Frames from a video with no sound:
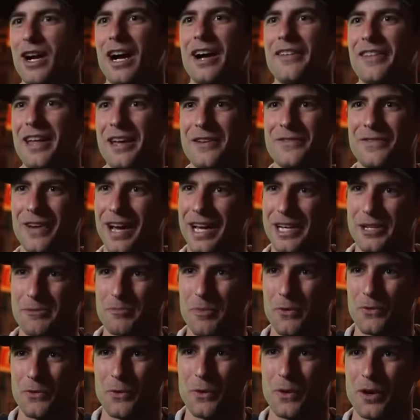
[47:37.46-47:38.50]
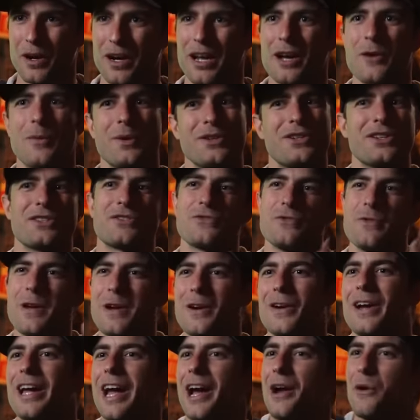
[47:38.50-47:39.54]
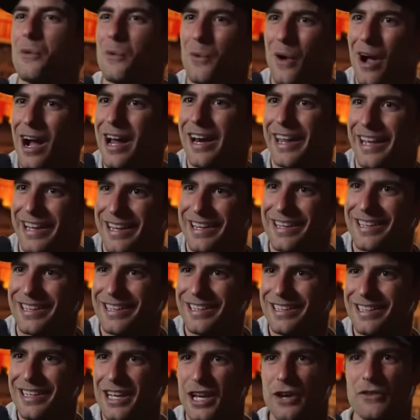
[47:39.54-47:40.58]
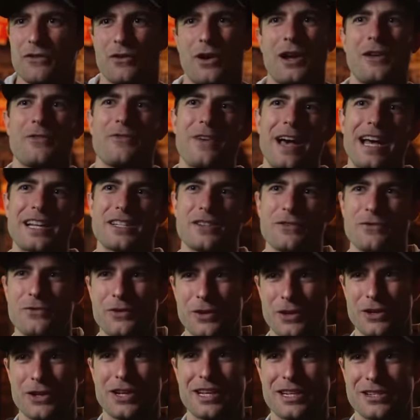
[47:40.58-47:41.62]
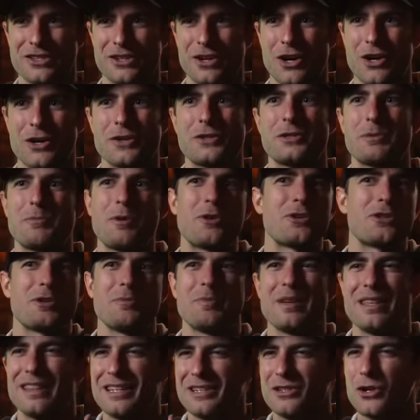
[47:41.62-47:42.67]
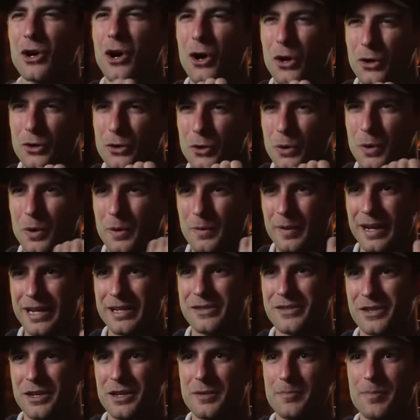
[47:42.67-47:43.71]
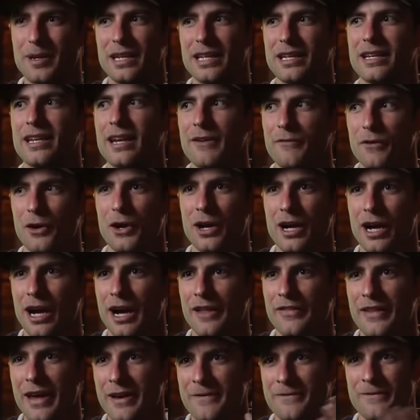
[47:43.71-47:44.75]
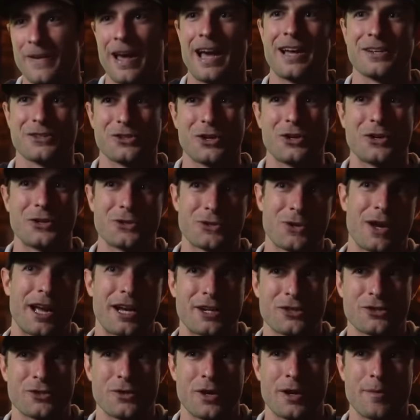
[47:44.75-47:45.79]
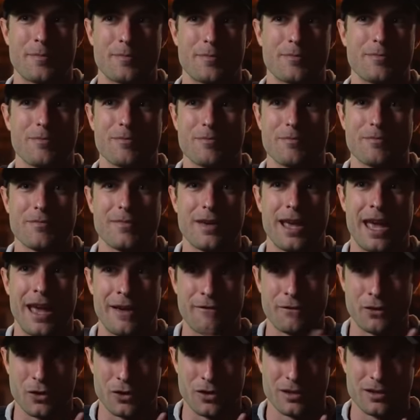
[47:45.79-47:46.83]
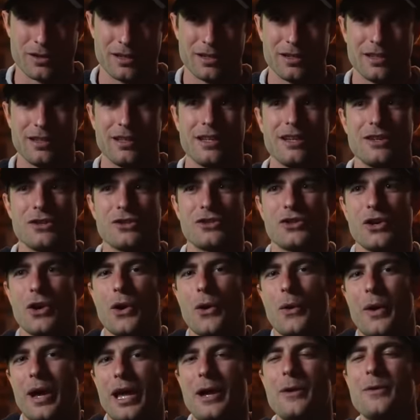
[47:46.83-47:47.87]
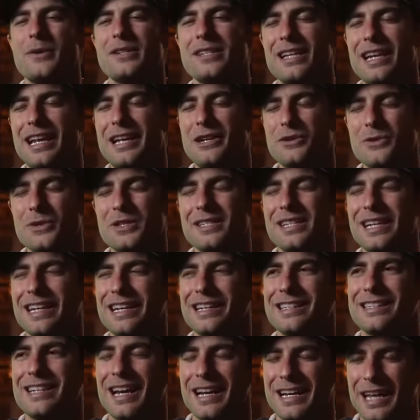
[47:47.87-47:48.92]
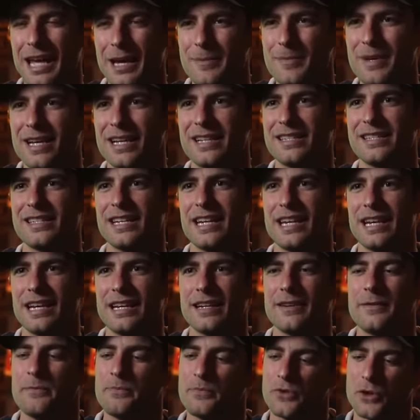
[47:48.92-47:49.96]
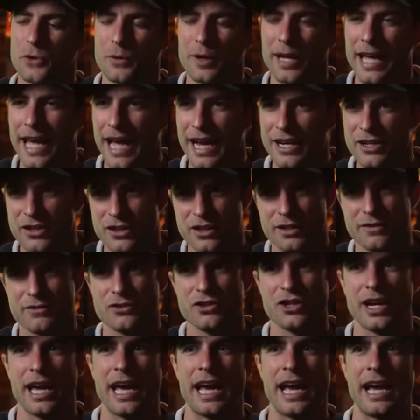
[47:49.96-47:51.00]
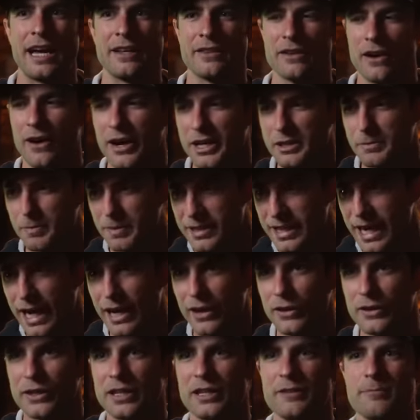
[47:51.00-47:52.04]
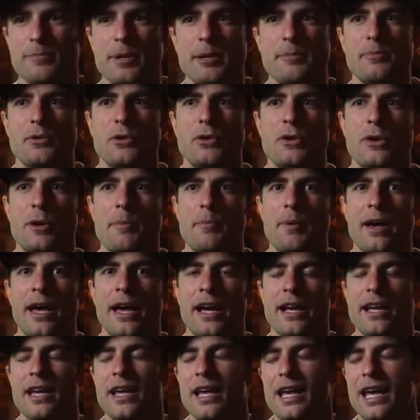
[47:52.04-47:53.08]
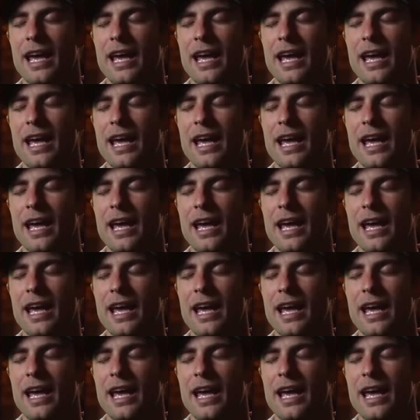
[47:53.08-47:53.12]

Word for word: gone that fast before, which is very ironic for a Fast and Furious star. He's supposed to be this hardcore racer, but he had never gone that fast on a drag strip, ever. So it was an interesting dynamic seeing the reaction of Chad, the hospitality of people in Quebec,